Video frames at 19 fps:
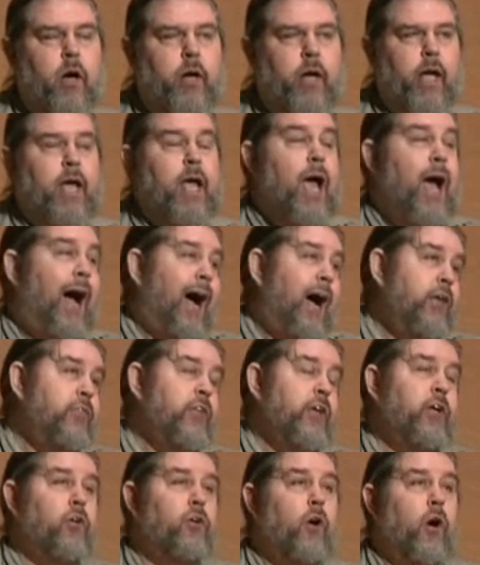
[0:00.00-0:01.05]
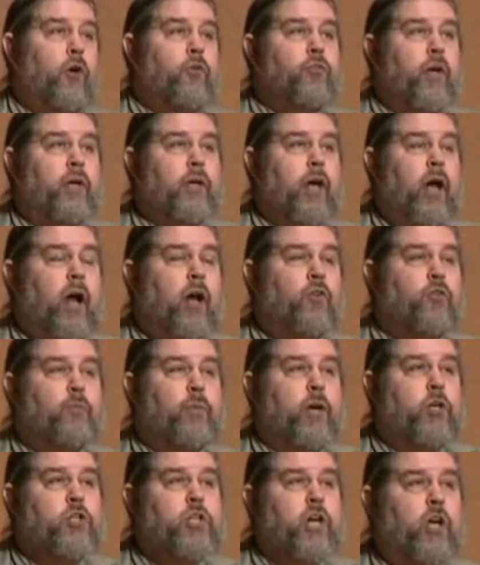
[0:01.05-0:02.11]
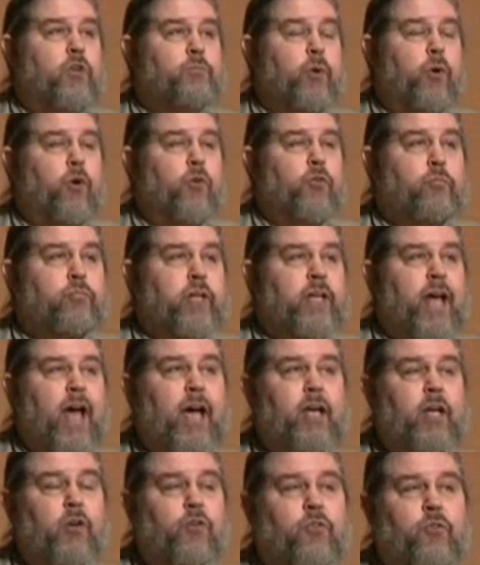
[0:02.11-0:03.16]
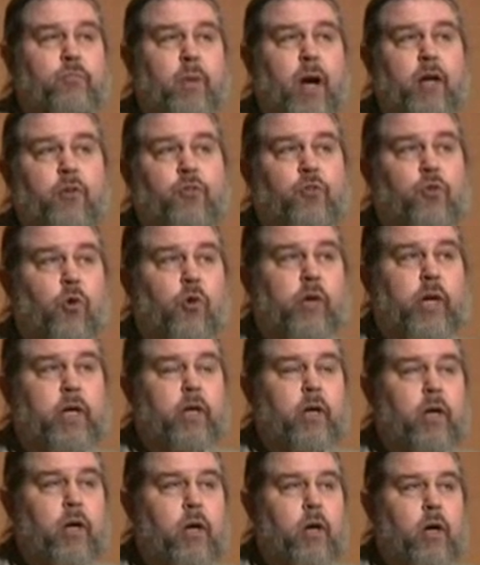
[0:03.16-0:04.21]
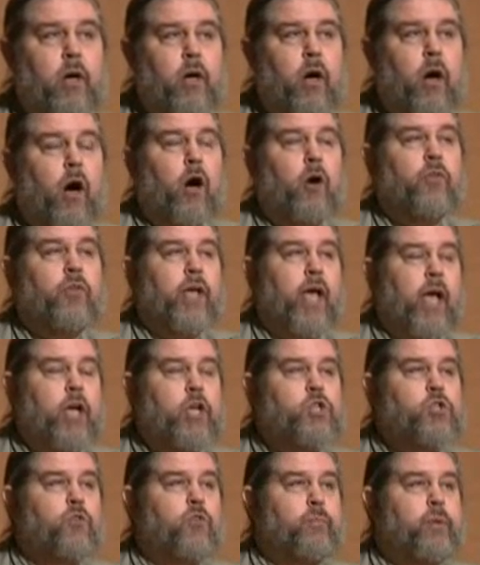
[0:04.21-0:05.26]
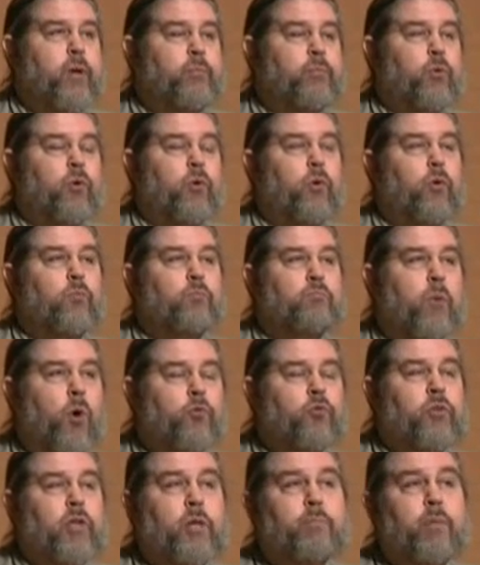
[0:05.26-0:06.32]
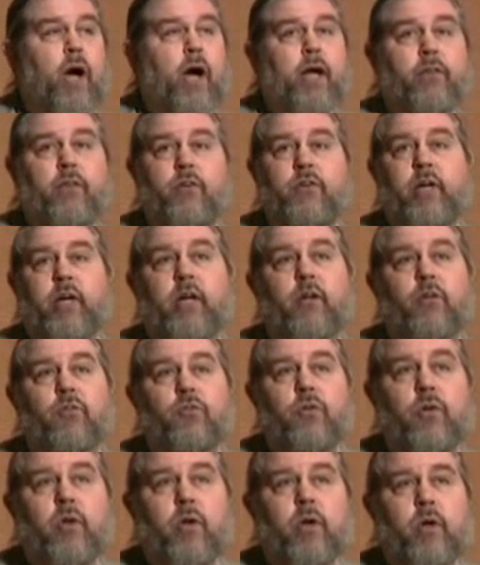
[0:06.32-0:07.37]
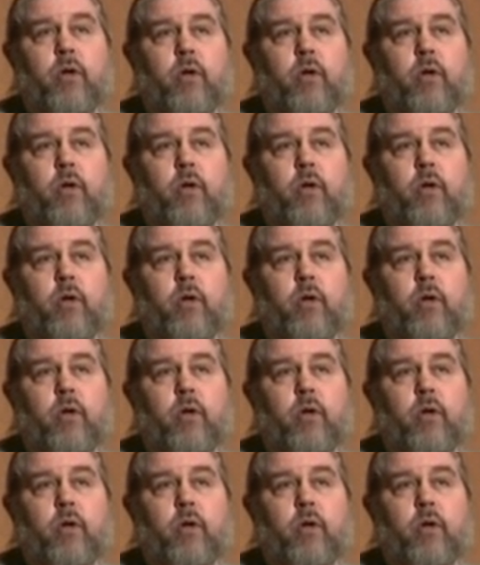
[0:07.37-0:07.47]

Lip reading: okay, I think Alongside Night has a better chance because the protagonists of my story are the age of the people who are mostly buying the tickets.